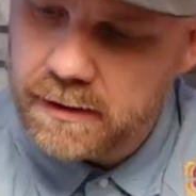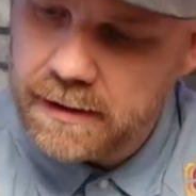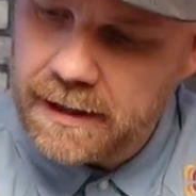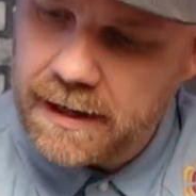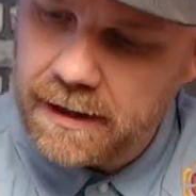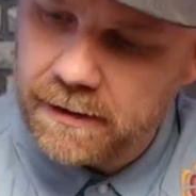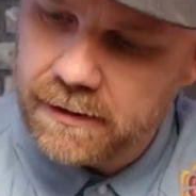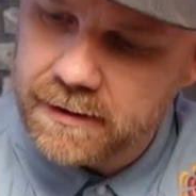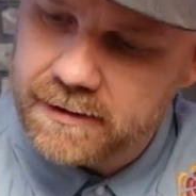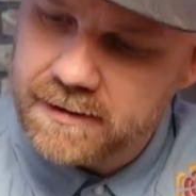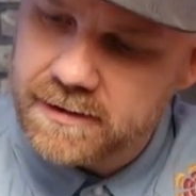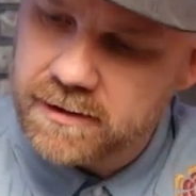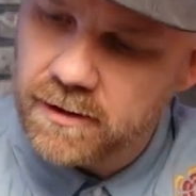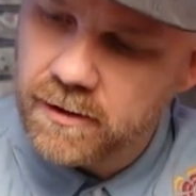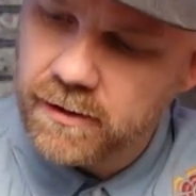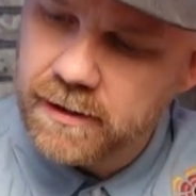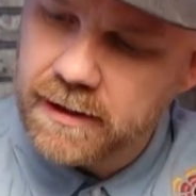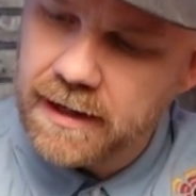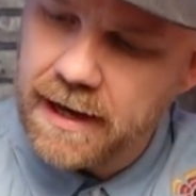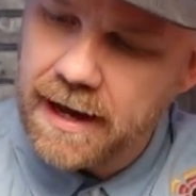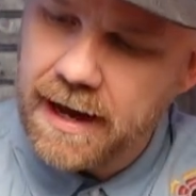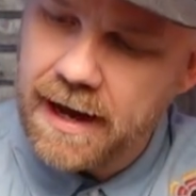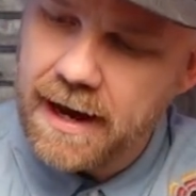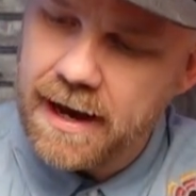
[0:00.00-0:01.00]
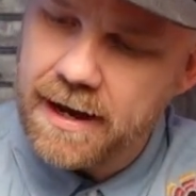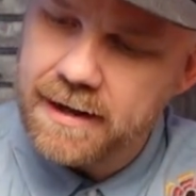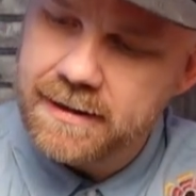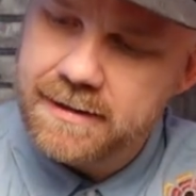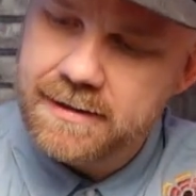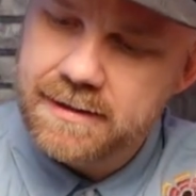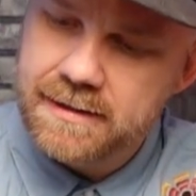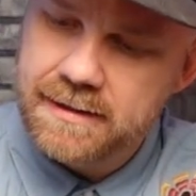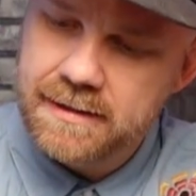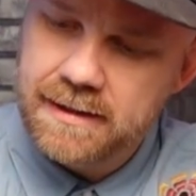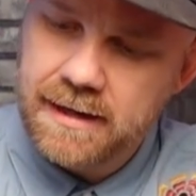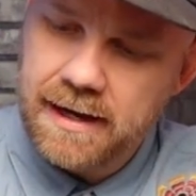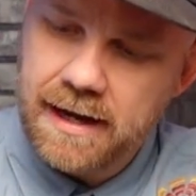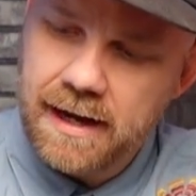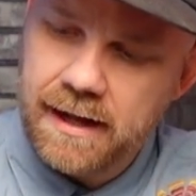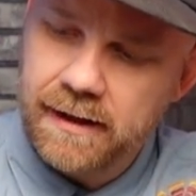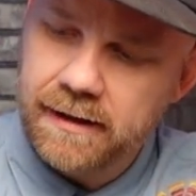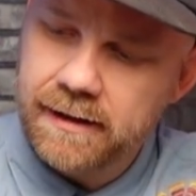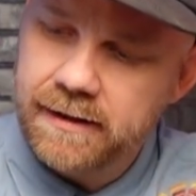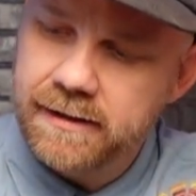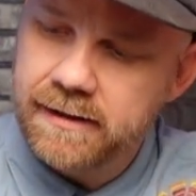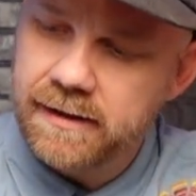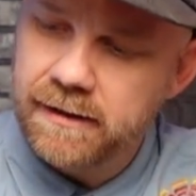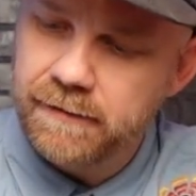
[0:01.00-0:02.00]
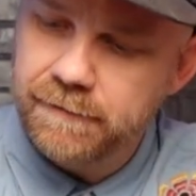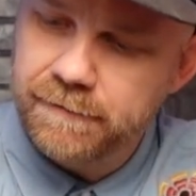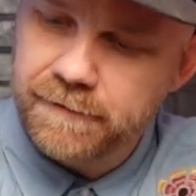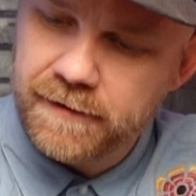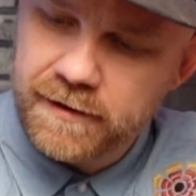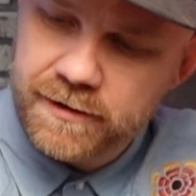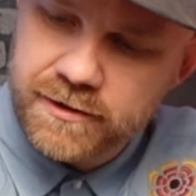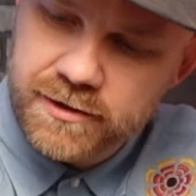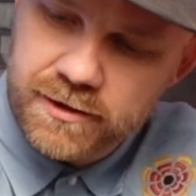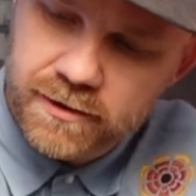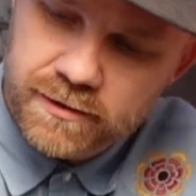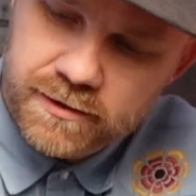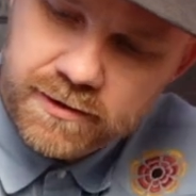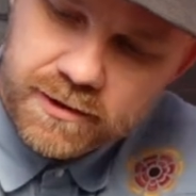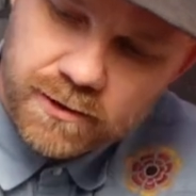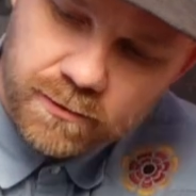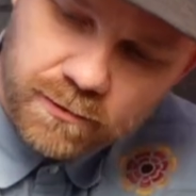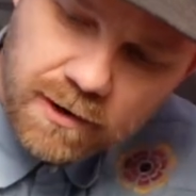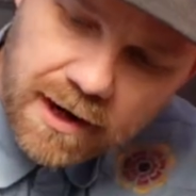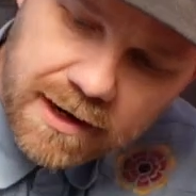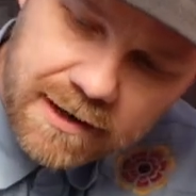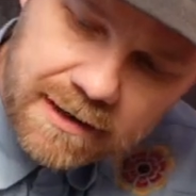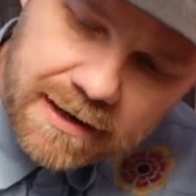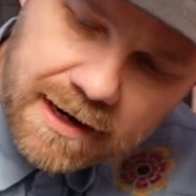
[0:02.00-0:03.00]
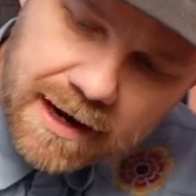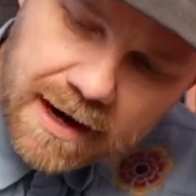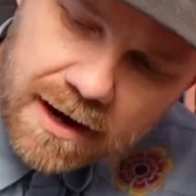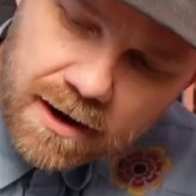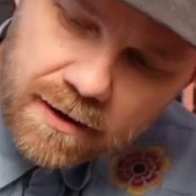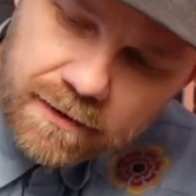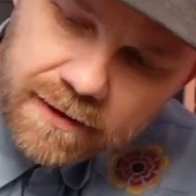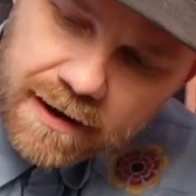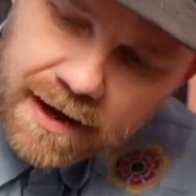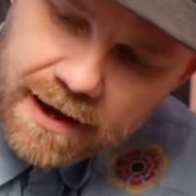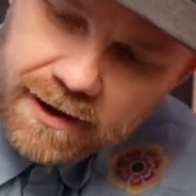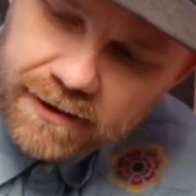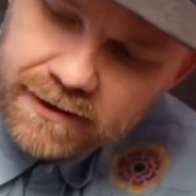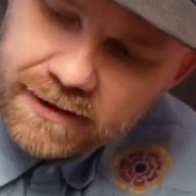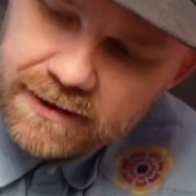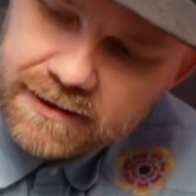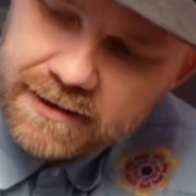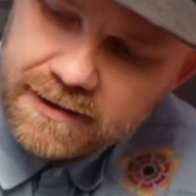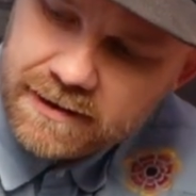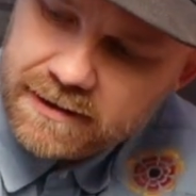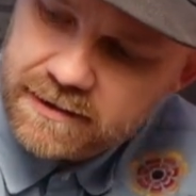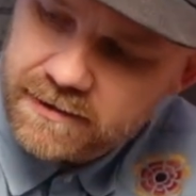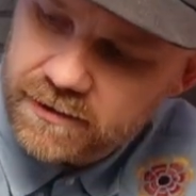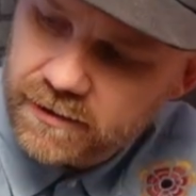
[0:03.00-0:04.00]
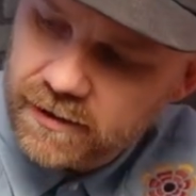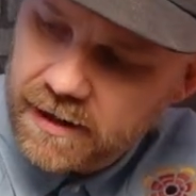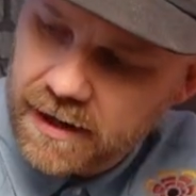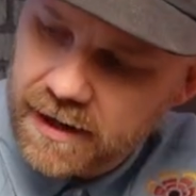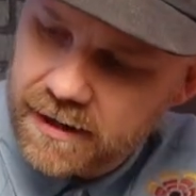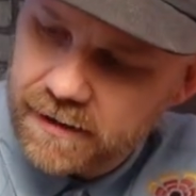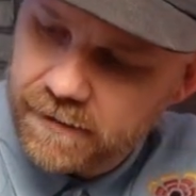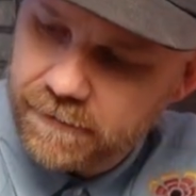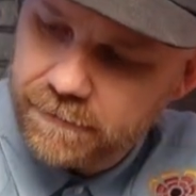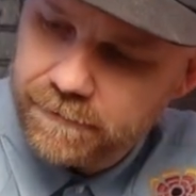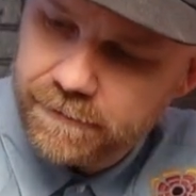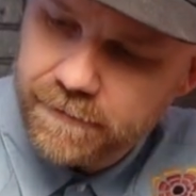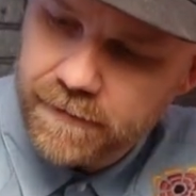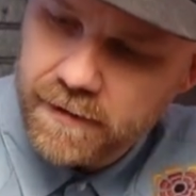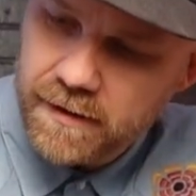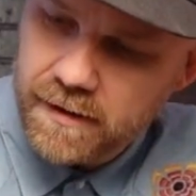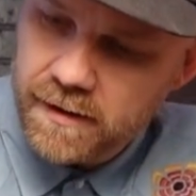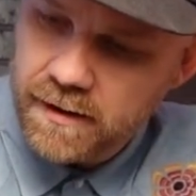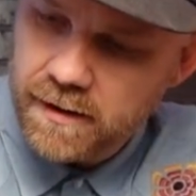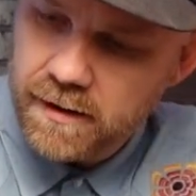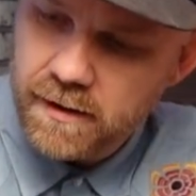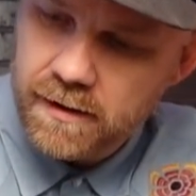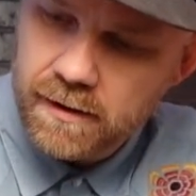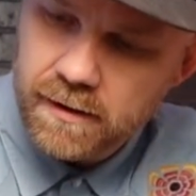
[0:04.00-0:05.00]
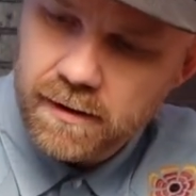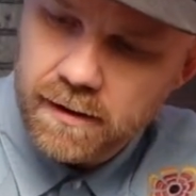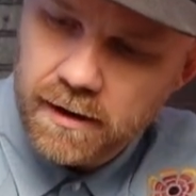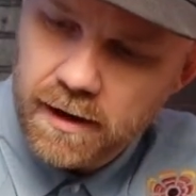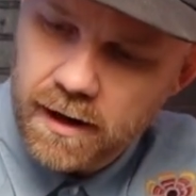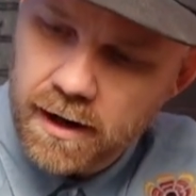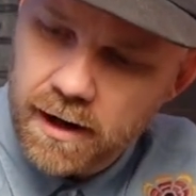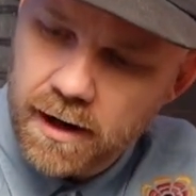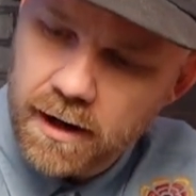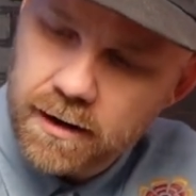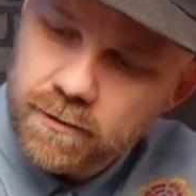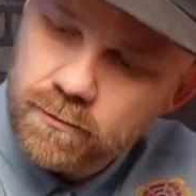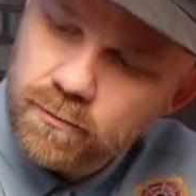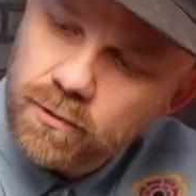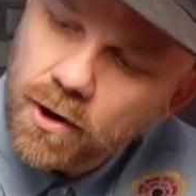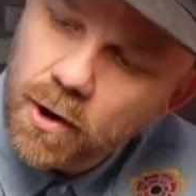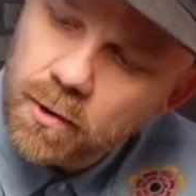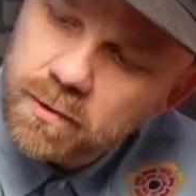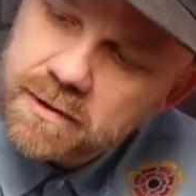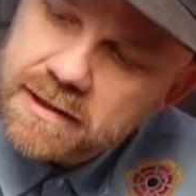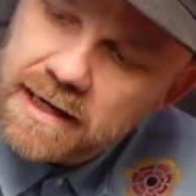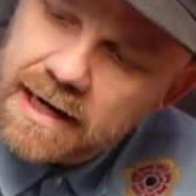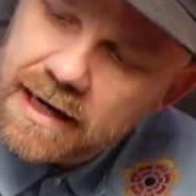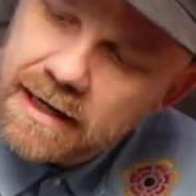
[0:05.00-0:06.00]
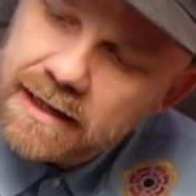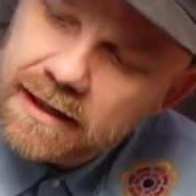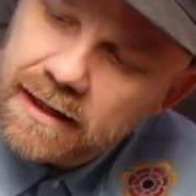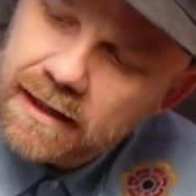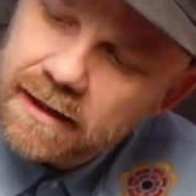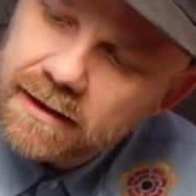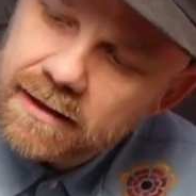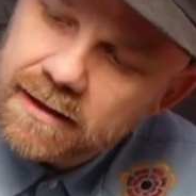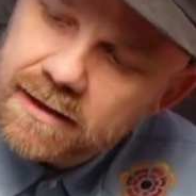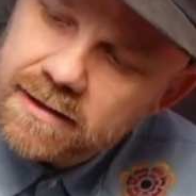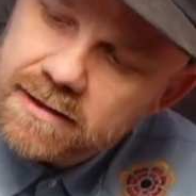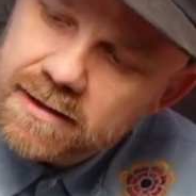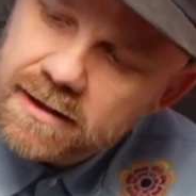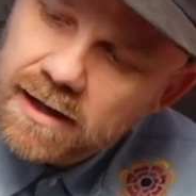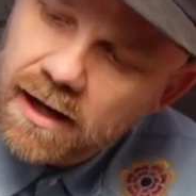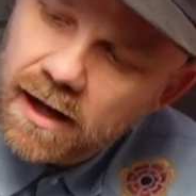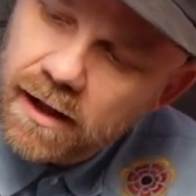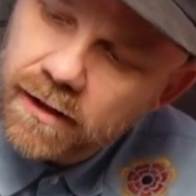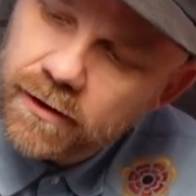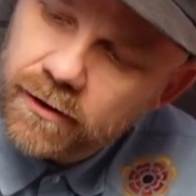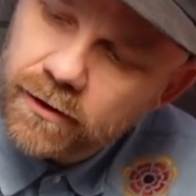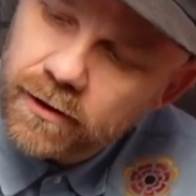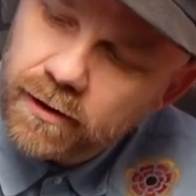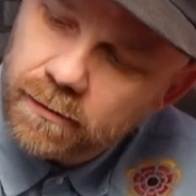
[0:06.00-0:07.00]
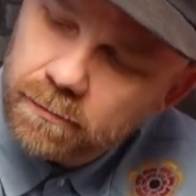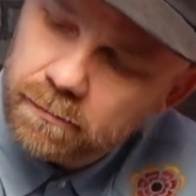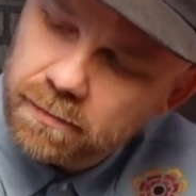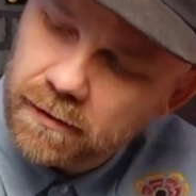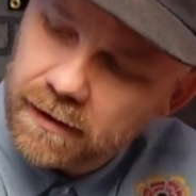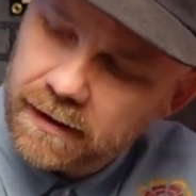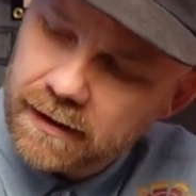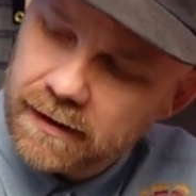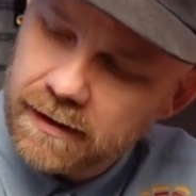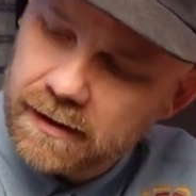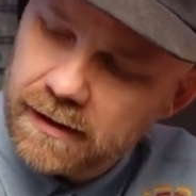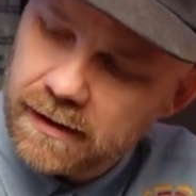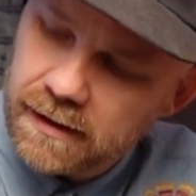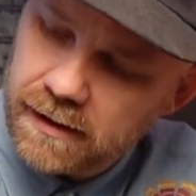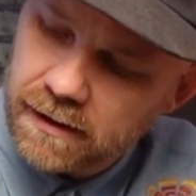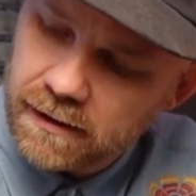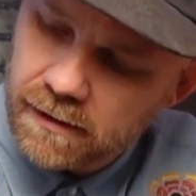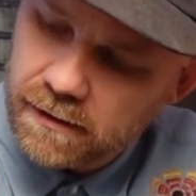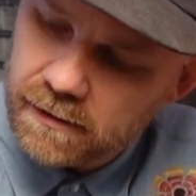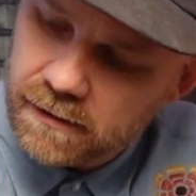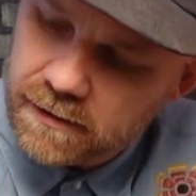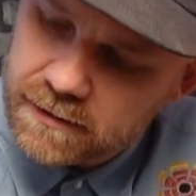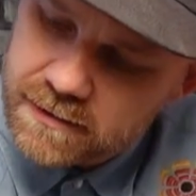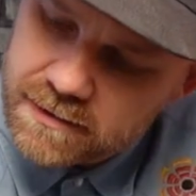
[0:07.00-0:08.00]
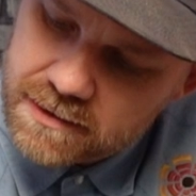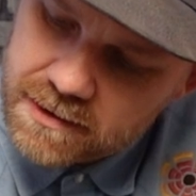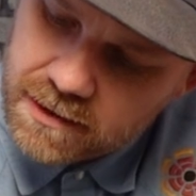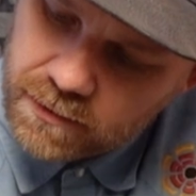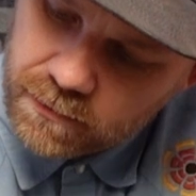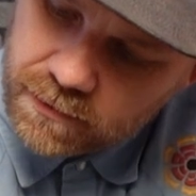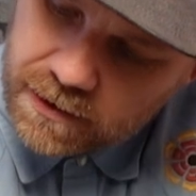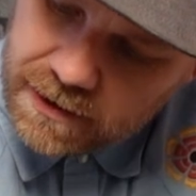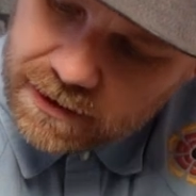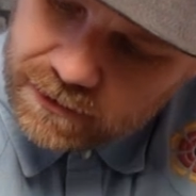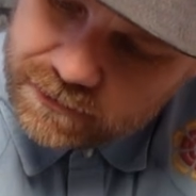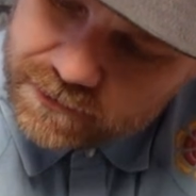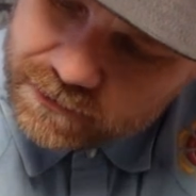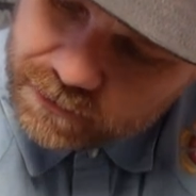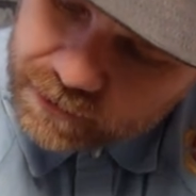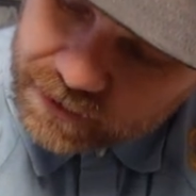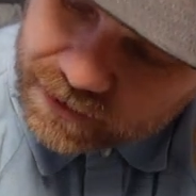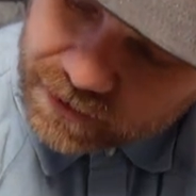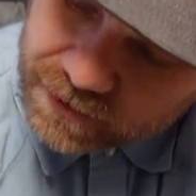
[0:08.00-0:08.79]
Now let's look at LED features. So right now the LEDs are kind of rotating this color and blinking. Let's see what else we